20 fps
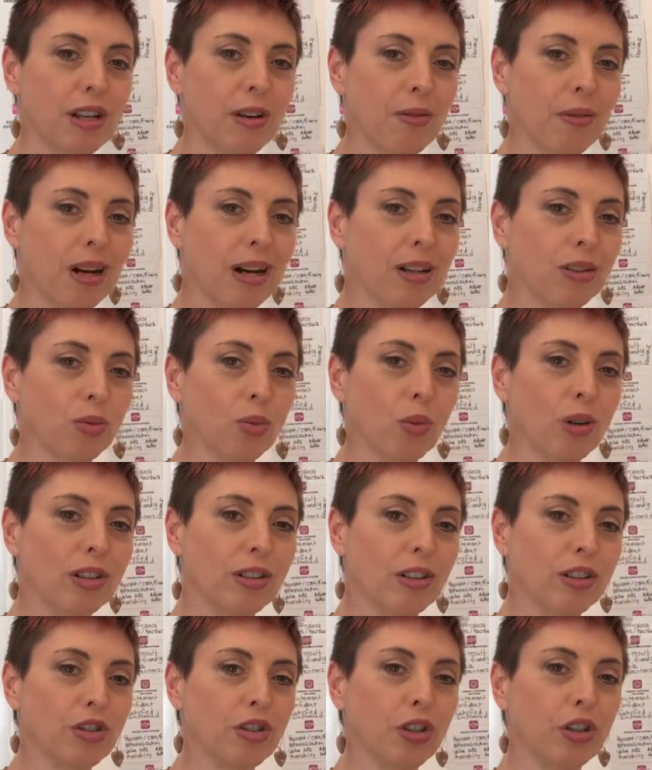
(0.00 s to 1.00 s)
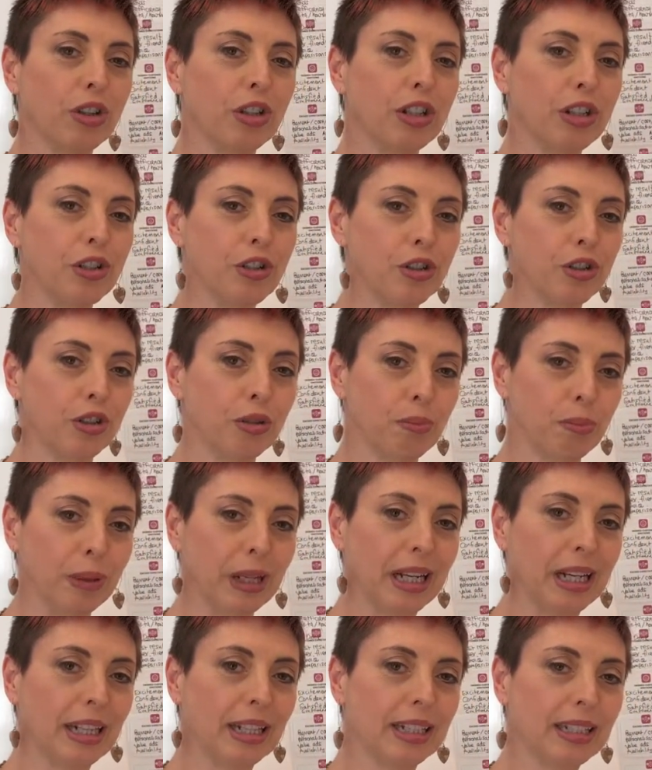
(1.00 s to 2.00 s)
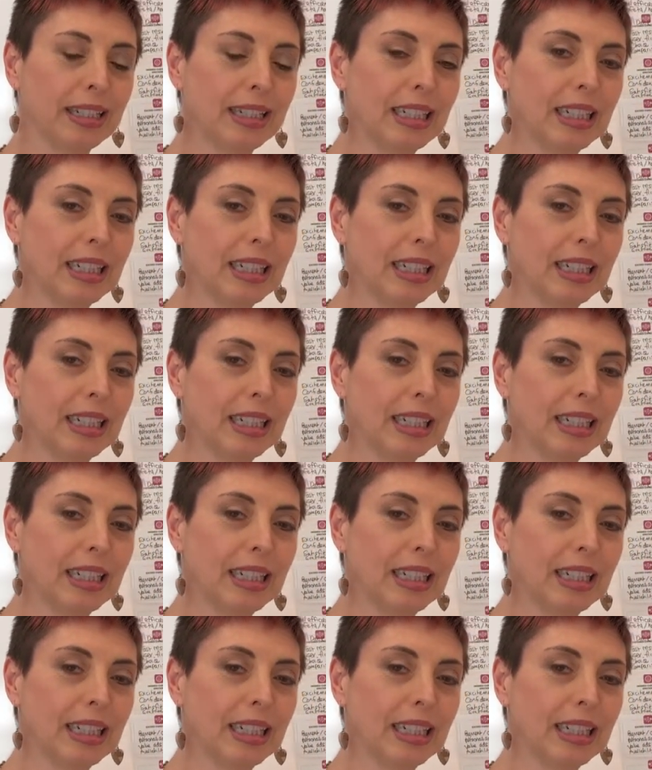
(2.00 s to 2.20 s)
around what the journey should be.